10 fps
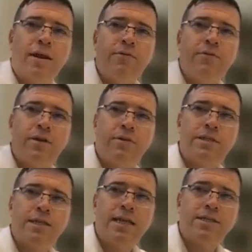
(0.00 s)
even though
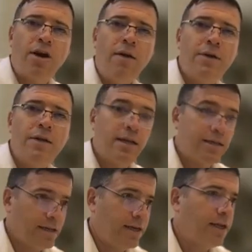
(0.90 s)
it's less common,
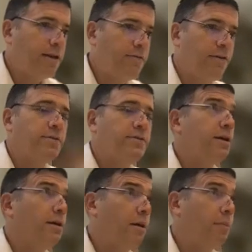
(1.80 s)
it involves
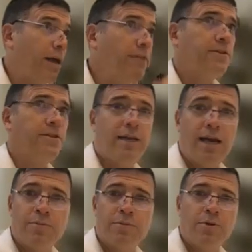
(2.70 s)
a benefit to the
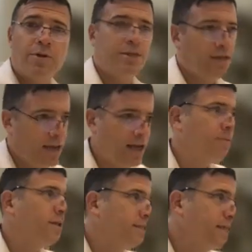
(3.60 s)
animal, because now the
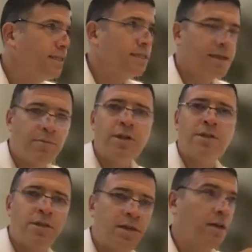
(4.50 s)
animal has eaten
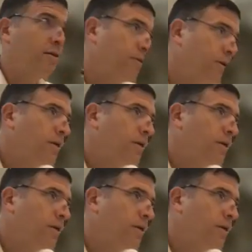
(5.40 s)
something, so now